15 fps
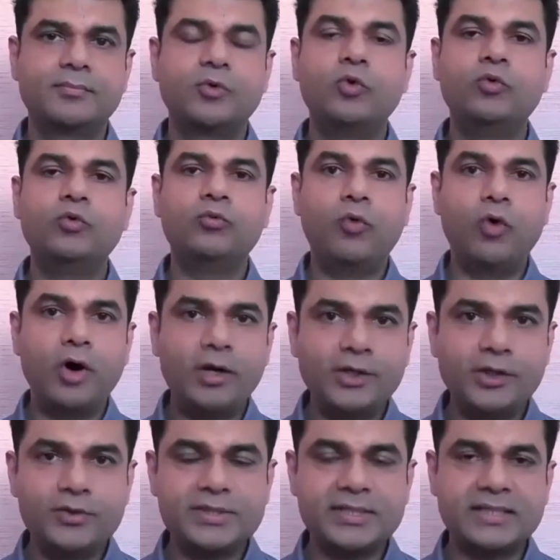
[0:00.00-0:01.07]
who want
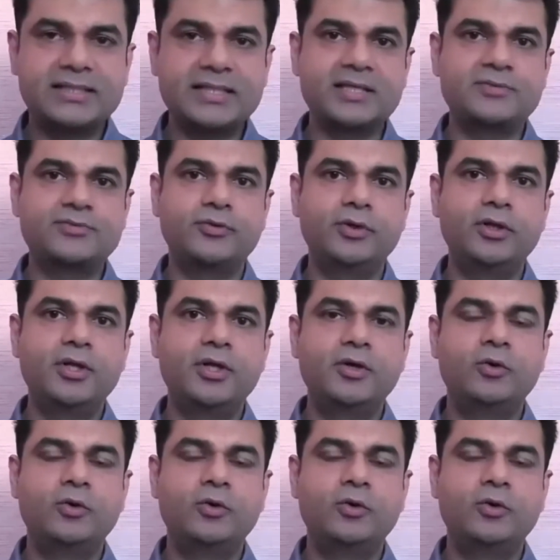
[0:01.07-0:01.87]
you successful,